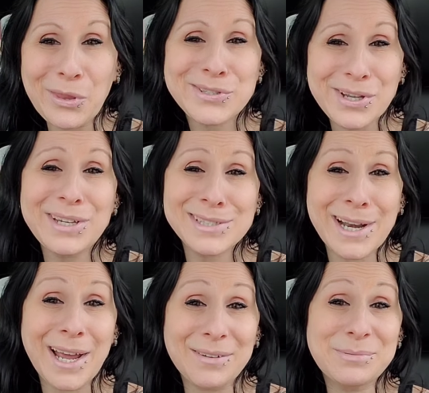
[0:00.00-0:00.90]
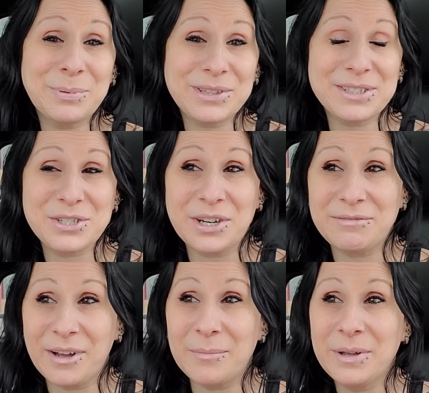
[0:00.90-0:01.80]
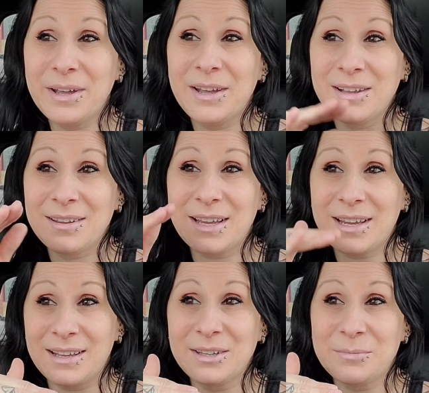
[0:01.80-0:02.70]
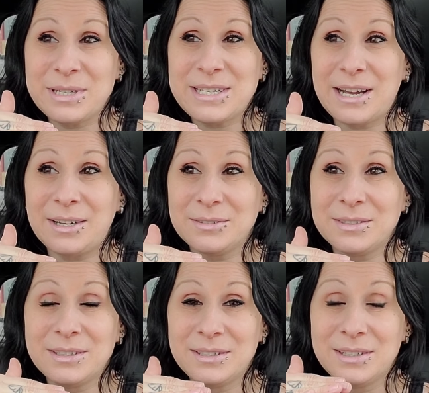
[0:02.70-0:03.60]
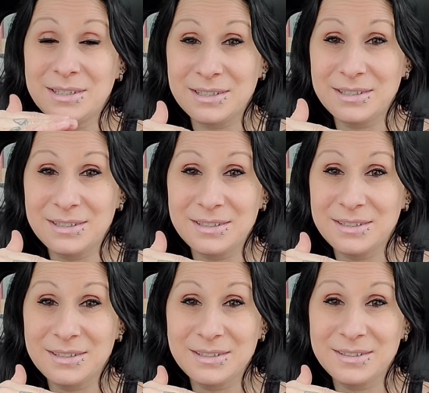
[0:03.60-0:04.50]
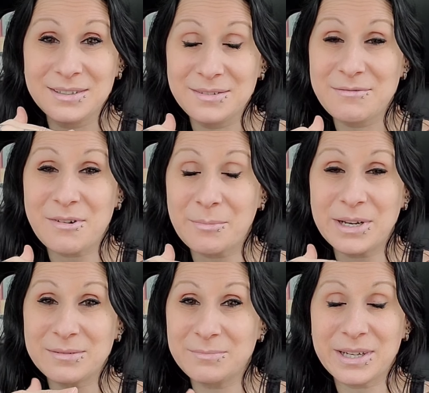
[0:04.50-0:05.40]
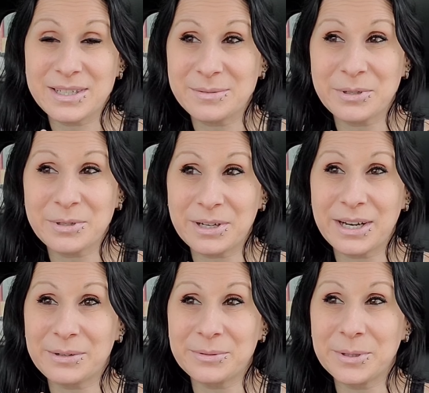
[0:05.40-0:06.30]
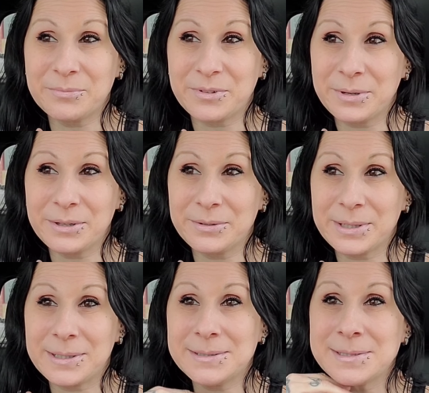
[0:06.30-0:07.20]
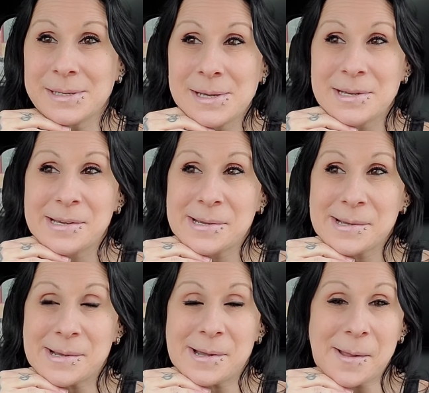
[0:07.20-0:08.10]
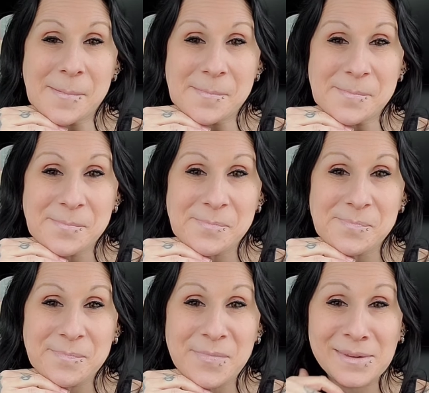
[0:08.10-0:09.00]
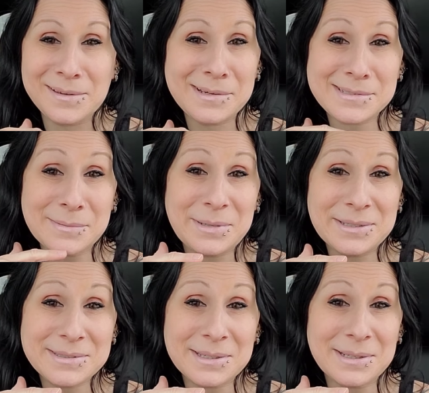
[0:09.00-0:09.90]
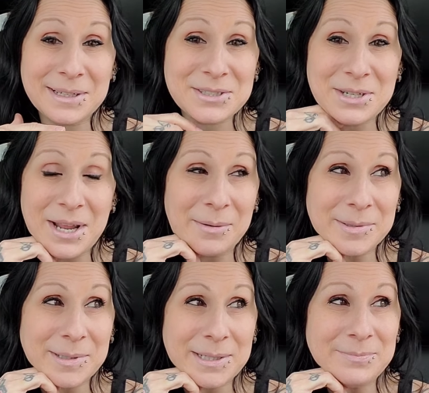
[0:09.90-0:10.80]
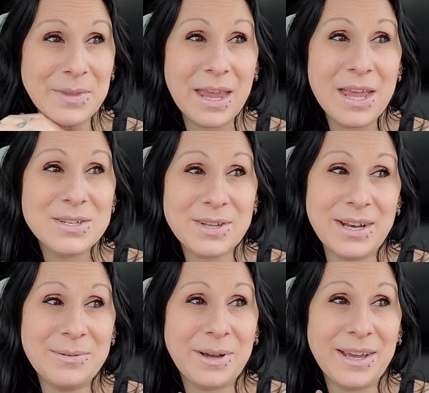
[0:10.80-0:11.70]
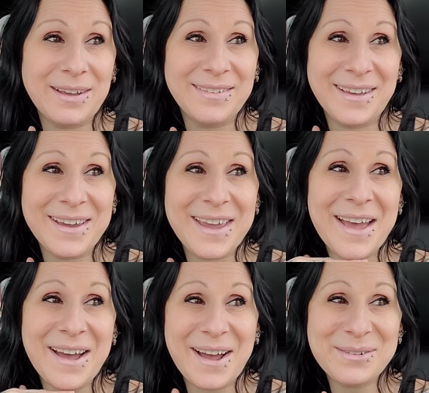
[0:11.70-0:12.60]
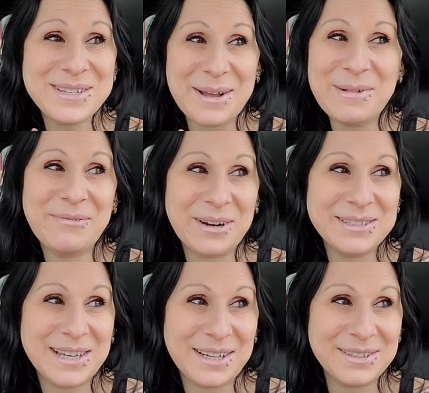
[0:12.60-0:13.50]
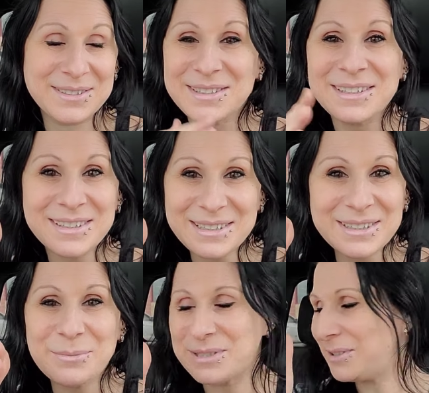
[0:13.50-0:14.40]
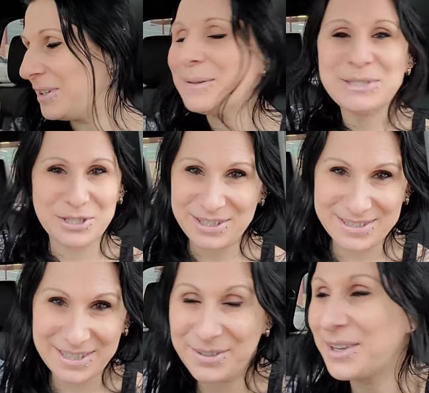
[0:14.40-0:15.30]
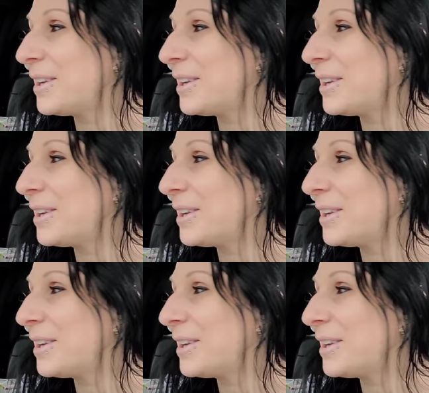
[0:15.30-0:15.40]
So he's gonna have to put the shelf up like a little bit down from it because I'm going to run out of room for Hello Kitties. Um, because I mean, it's a collection habit, right? So, anyway, like I was at my friend's house a little bit. Let me show you this Hello